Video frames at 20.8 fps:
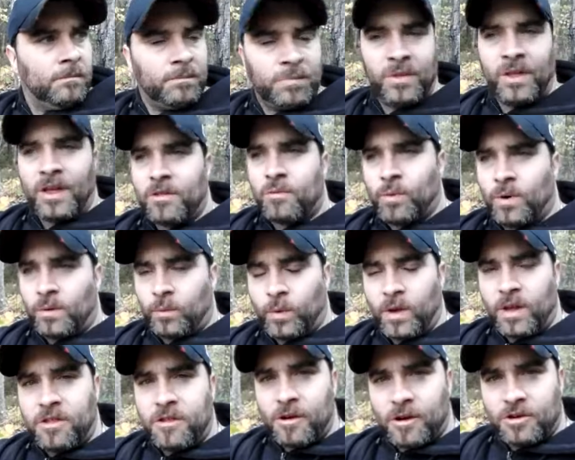That's what a
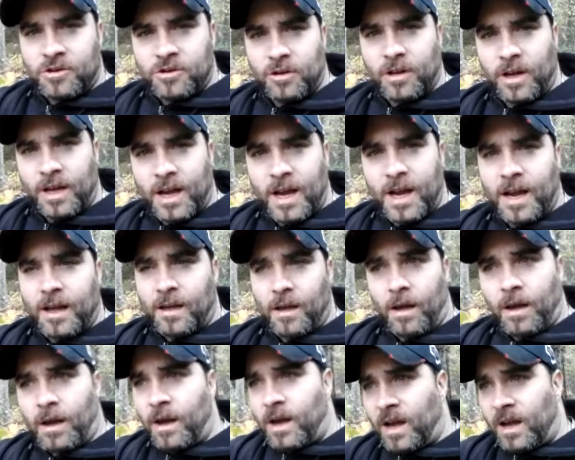researcher like
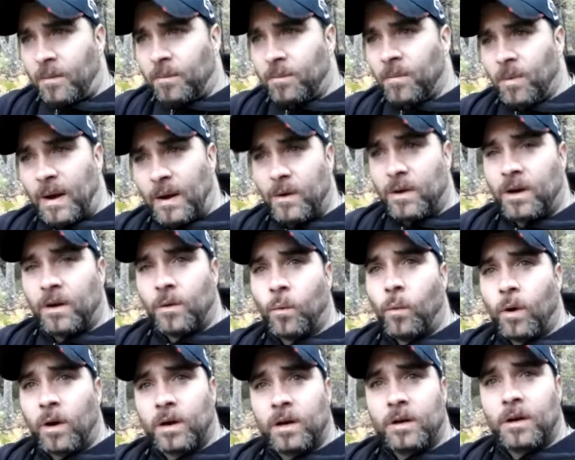I am out here
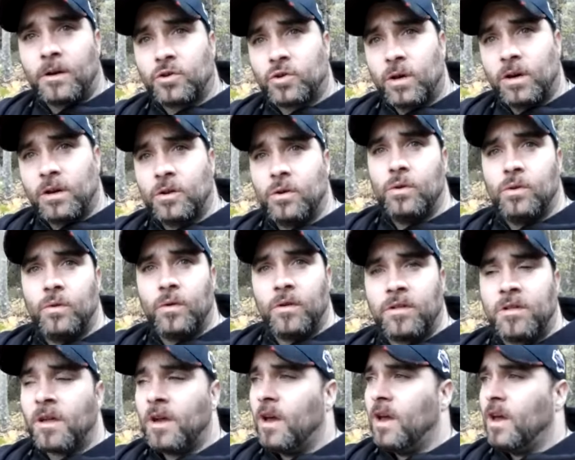working on trying to do,
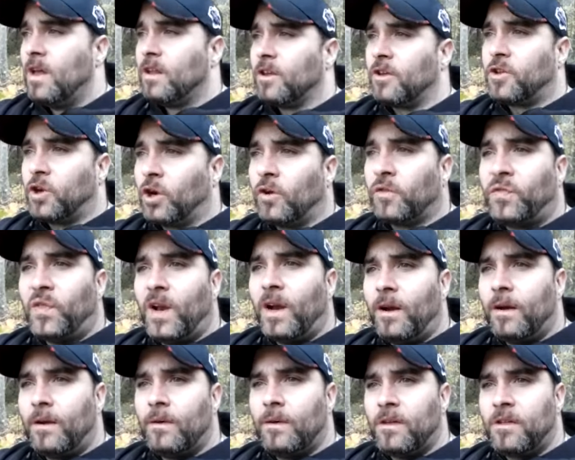is to turn
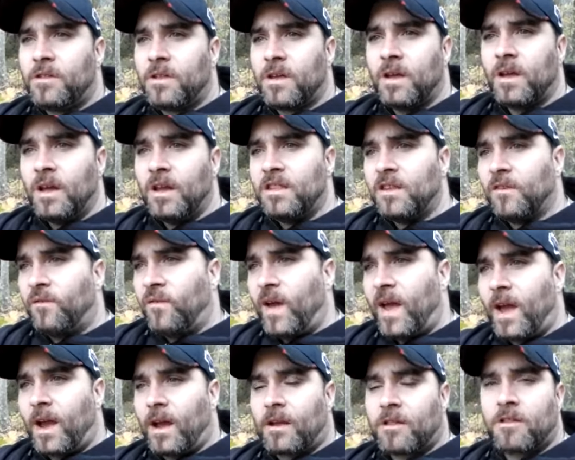theories into
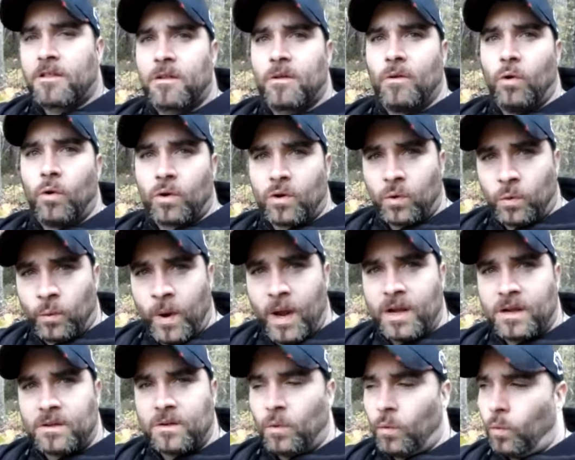facts, or
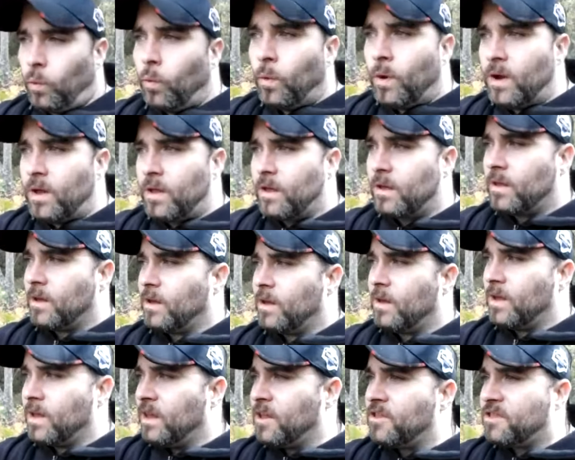correct what
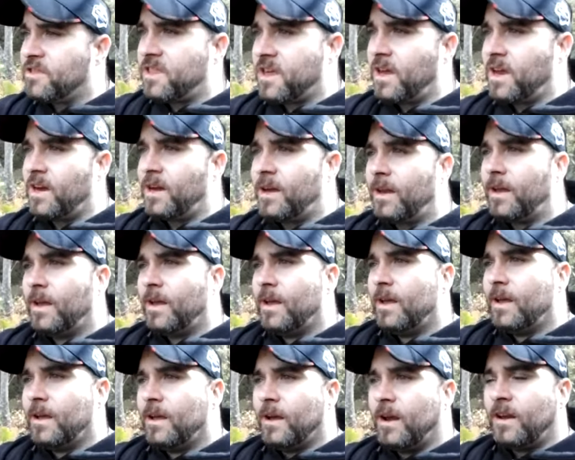is said
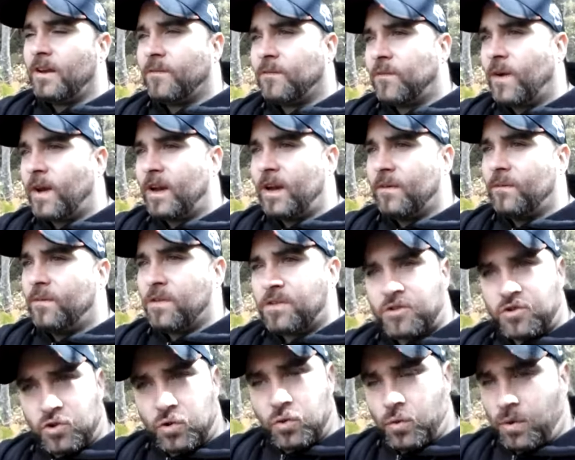and to find if it's
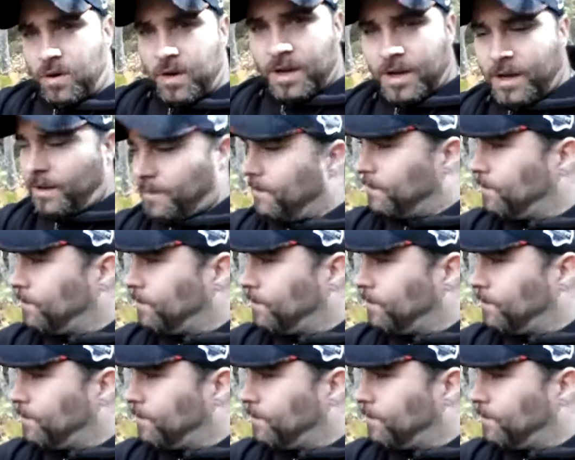true or not.